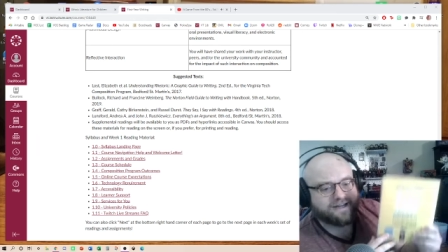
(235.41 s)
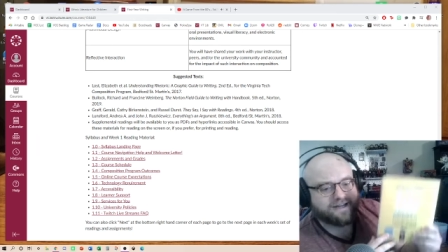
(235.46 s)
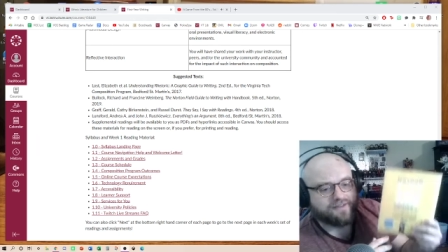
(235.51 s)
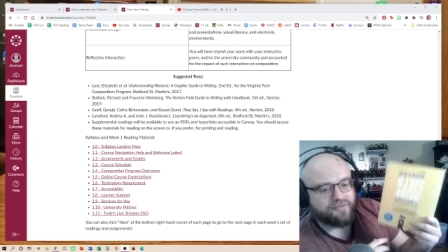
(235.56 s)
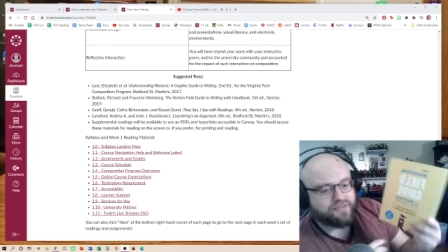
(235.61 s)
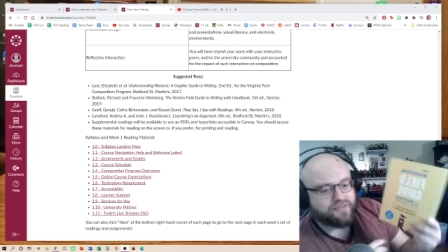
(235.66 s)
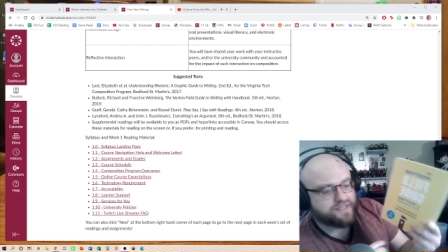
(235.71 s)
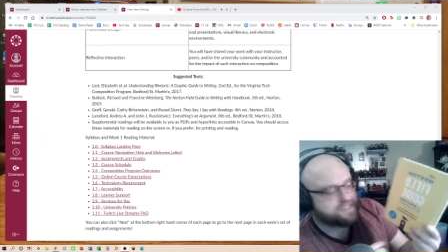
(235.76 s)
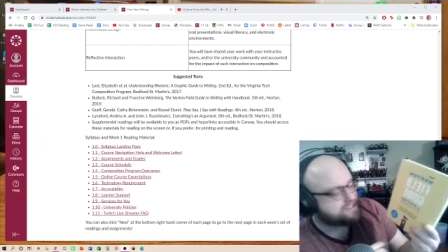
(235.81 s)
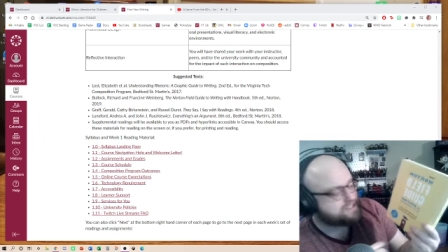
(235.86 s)
Now,
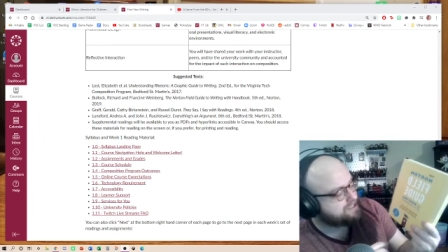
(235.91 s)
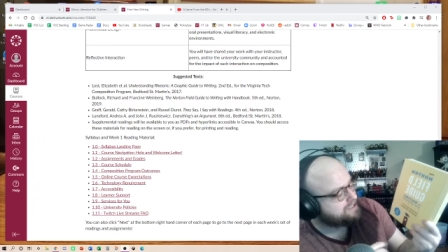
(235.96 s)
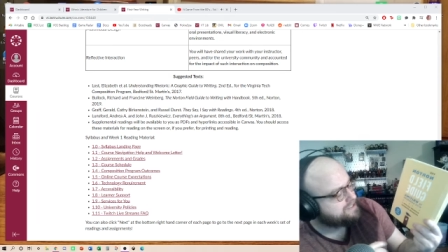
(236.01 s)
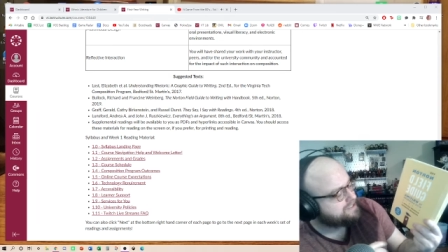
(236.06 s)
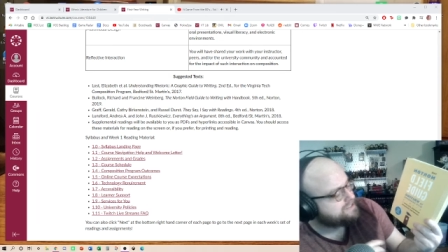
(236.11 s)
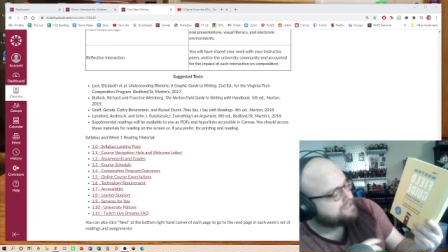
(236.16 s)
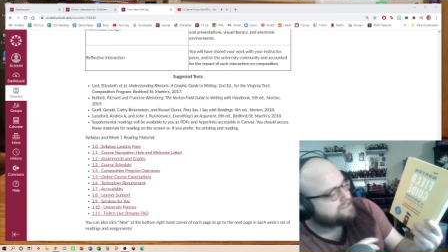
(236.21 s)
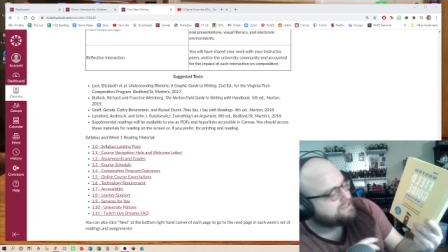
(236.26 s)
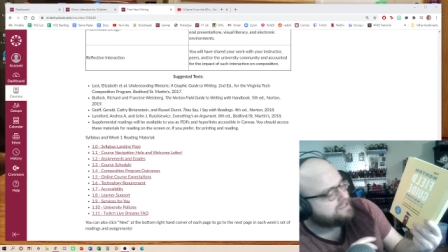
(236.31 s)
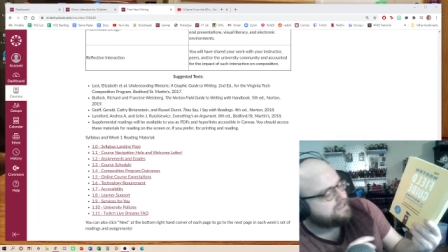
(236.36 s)
this
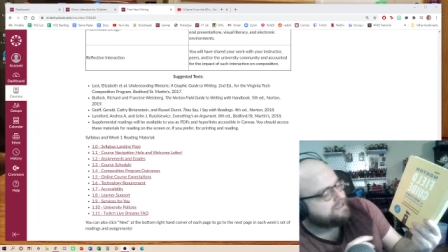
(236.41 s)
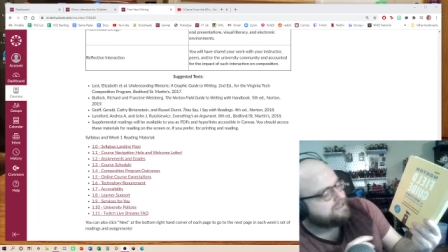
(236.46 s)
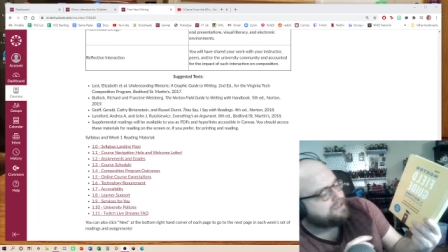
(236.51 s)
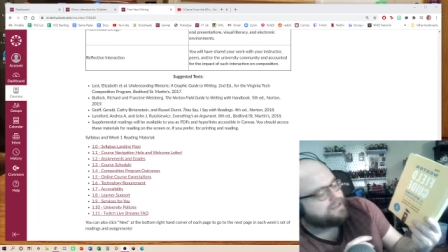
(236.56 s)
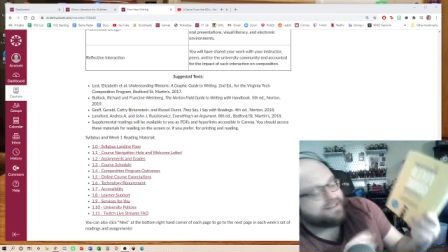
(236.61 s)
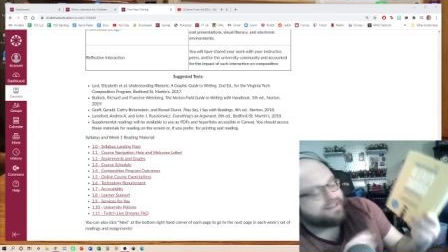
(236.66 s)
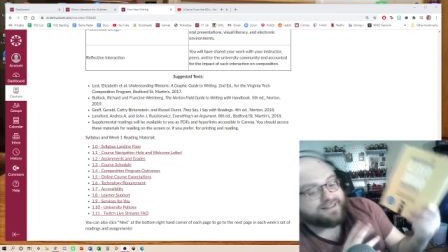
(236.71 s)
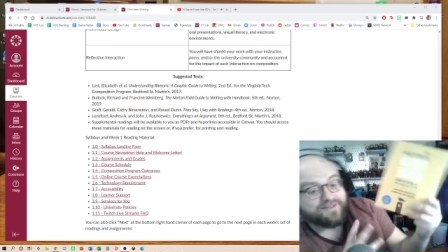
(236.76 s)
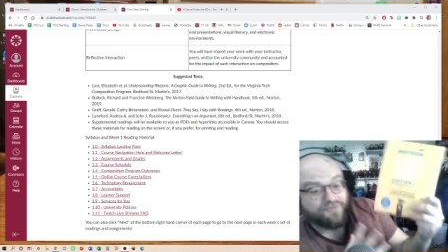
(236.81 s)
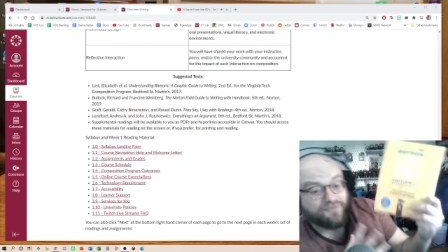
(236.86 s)
is
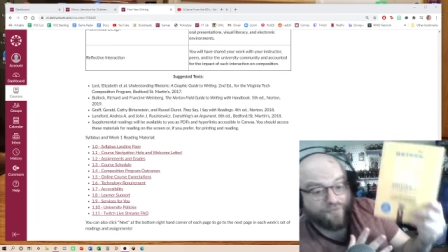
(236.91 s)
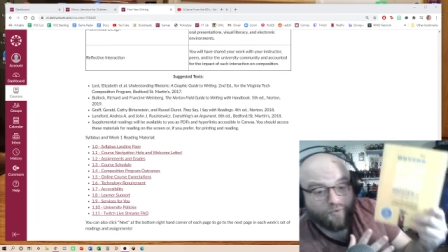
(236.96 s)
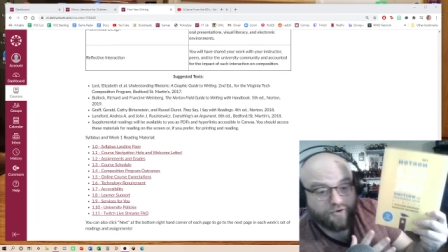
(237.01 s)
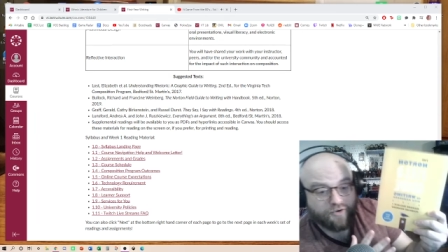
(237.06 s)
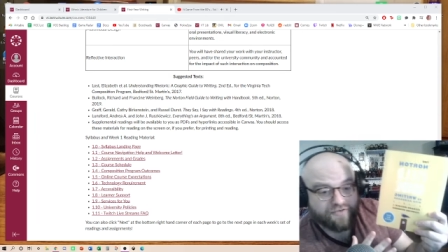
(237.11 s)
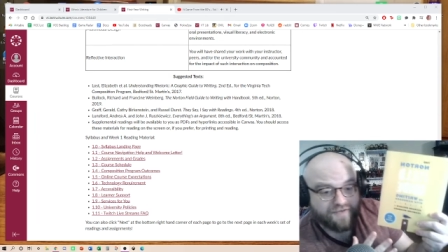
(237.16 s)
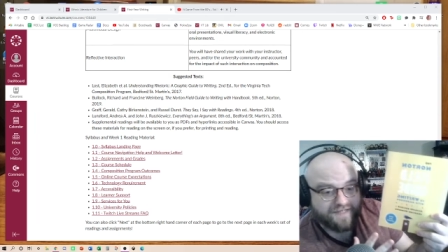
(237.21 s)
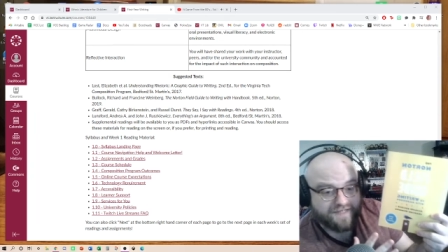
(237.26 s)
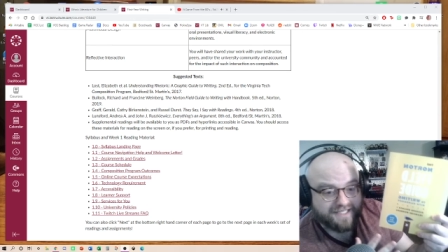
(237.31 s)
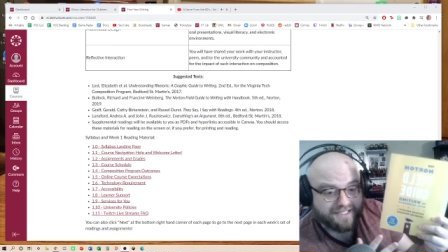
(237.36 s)
the
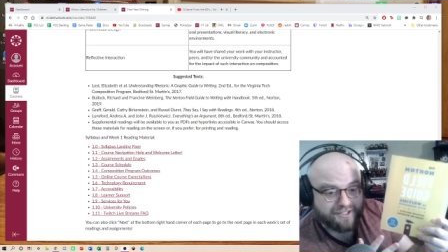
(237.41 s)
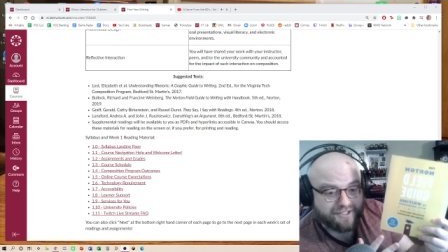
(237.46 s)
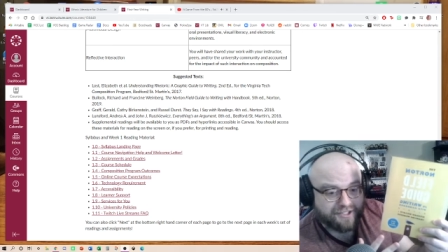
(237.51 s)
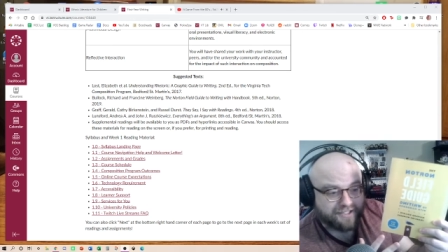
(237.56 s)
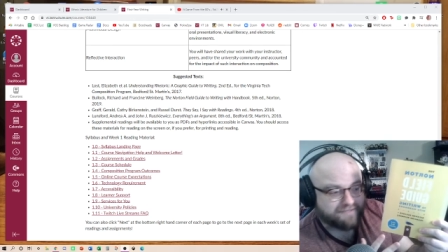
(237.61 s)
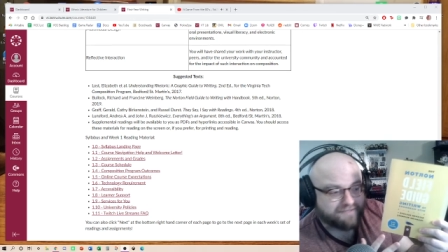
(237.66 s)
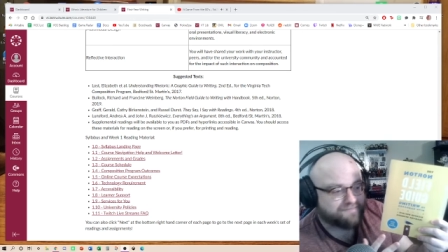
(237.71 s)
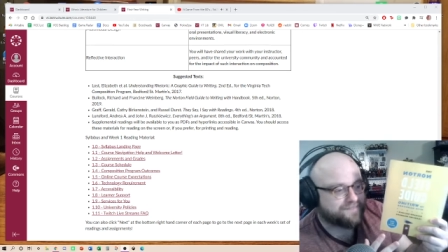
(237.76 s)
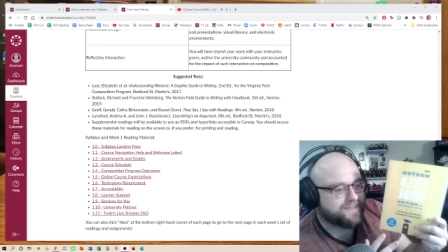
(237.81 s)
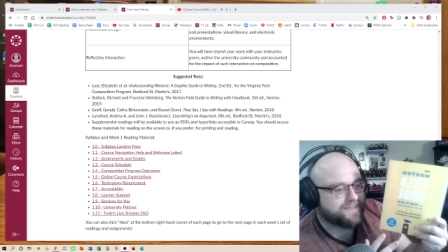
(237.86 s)
4th
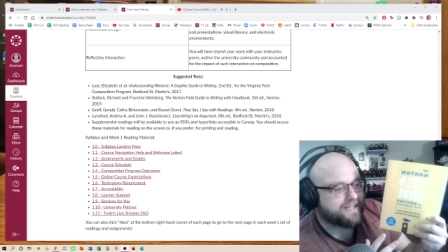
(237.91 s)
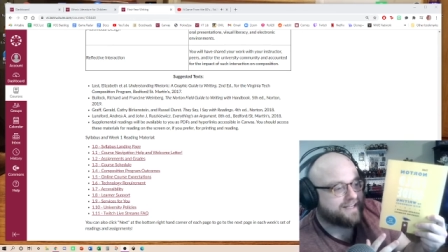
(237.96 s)
edition.